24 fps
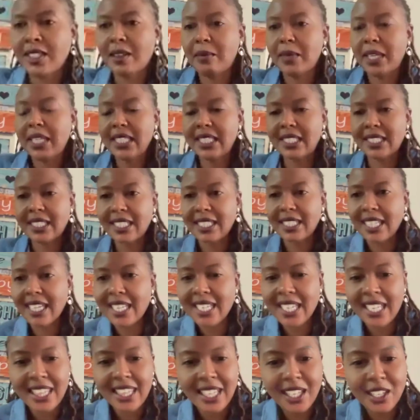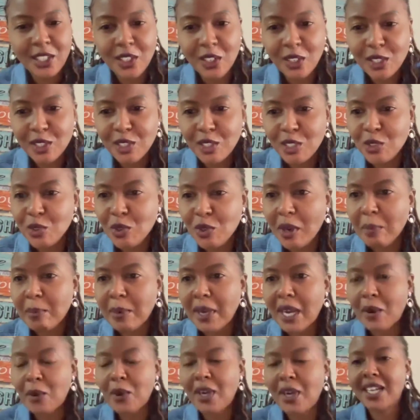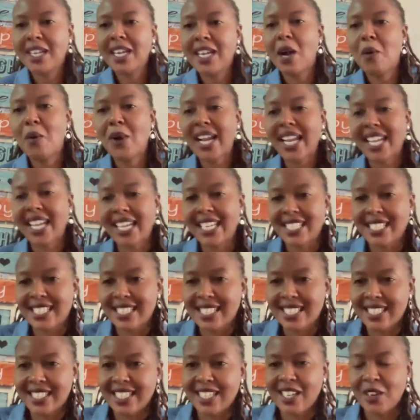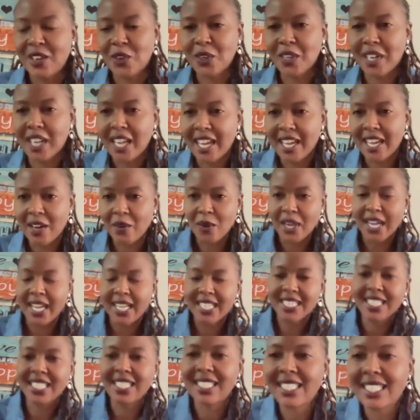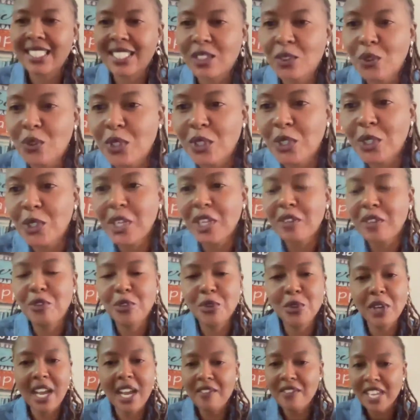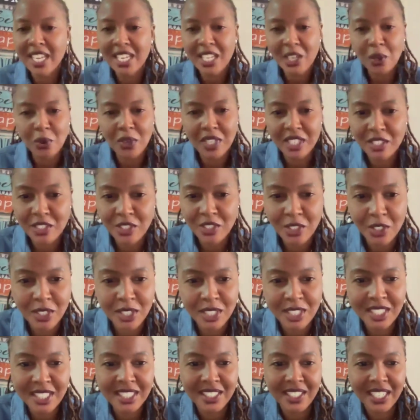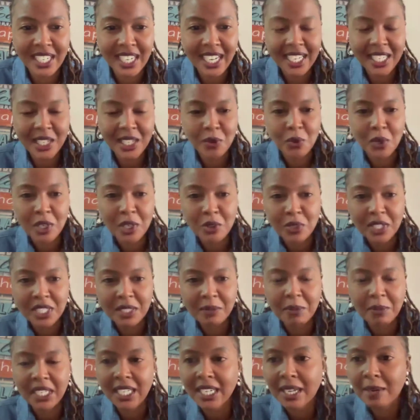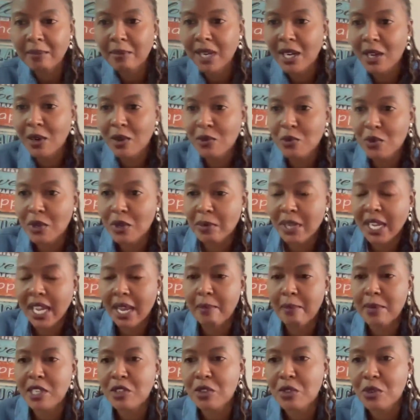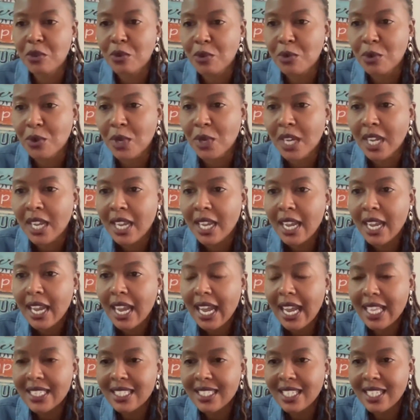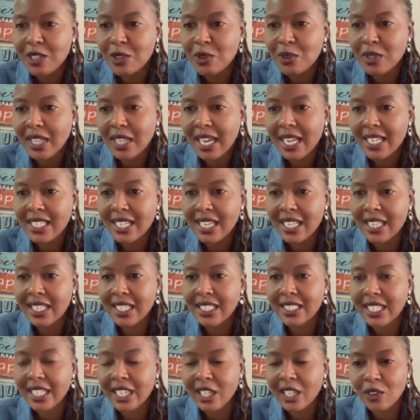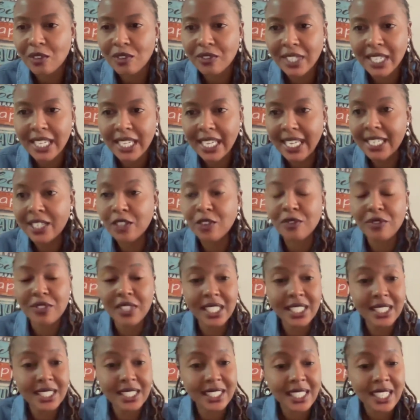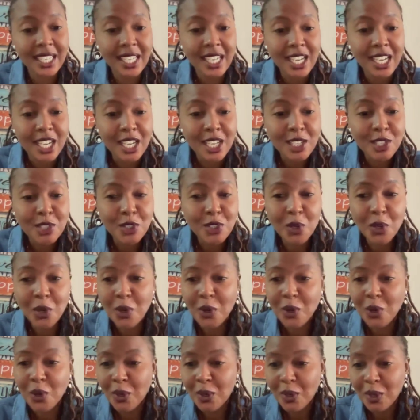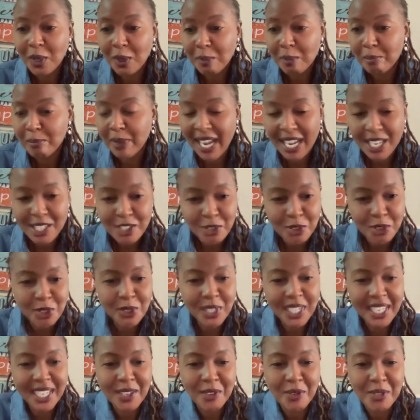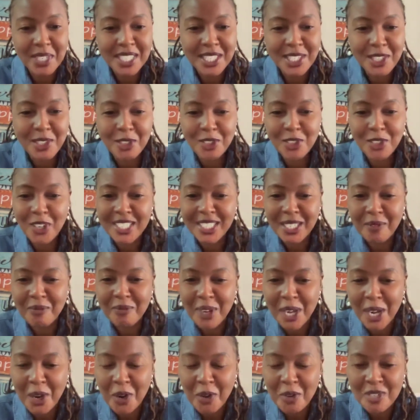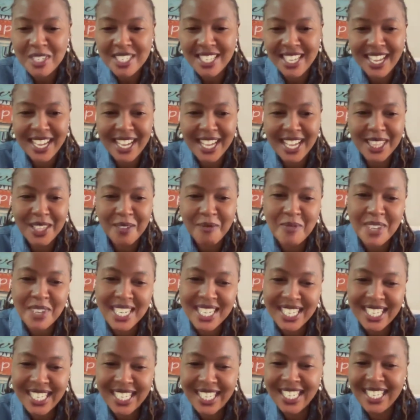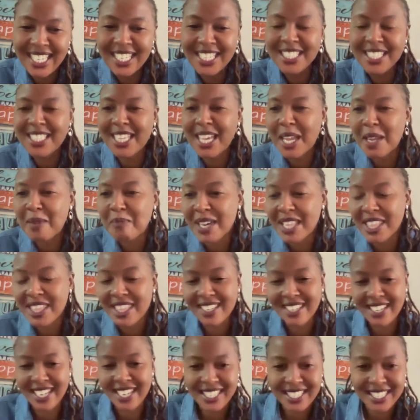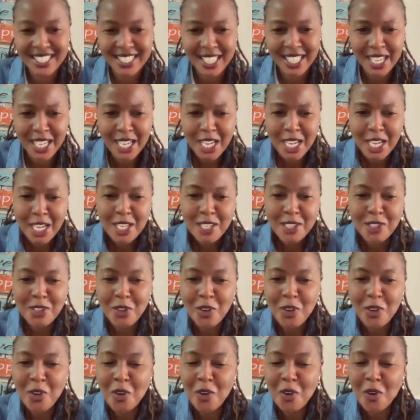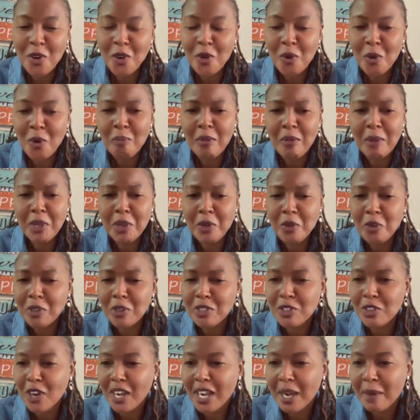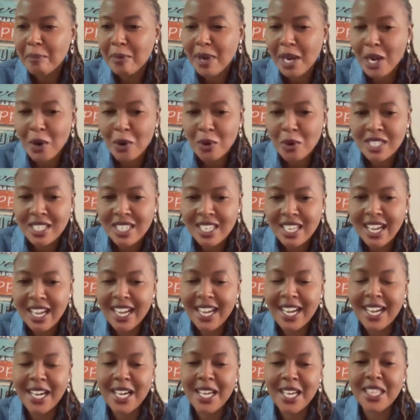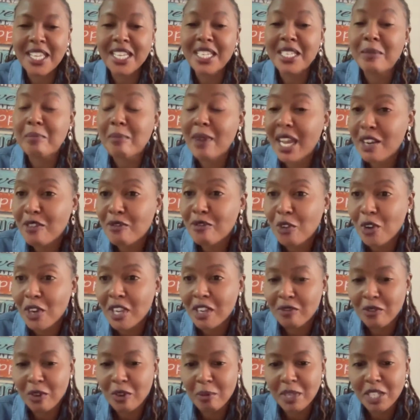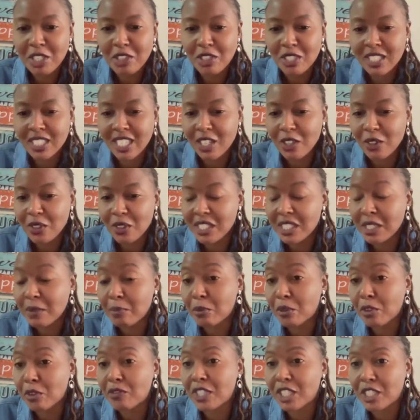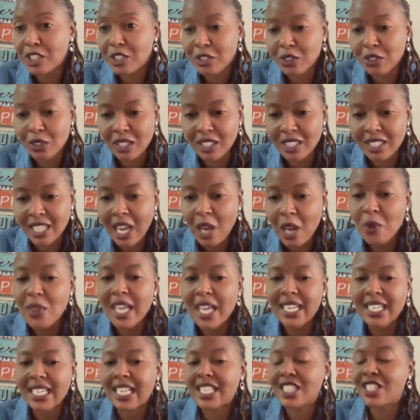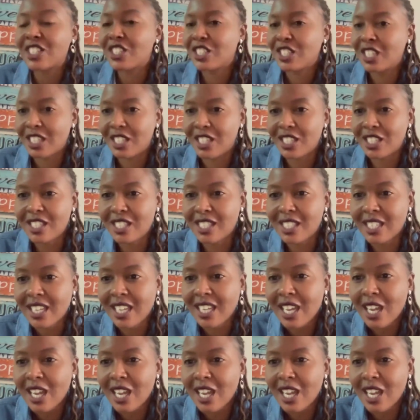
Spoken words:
amazing. And I think also to our guests or our attendees, could you, if you have any questions regarding what we're speaking about, we'd be happy to answer to that at the end of this. So back to you, Lewis. You talked about the many cyber threats. So maybe you could talk about the demand for information security professionals, how that has changed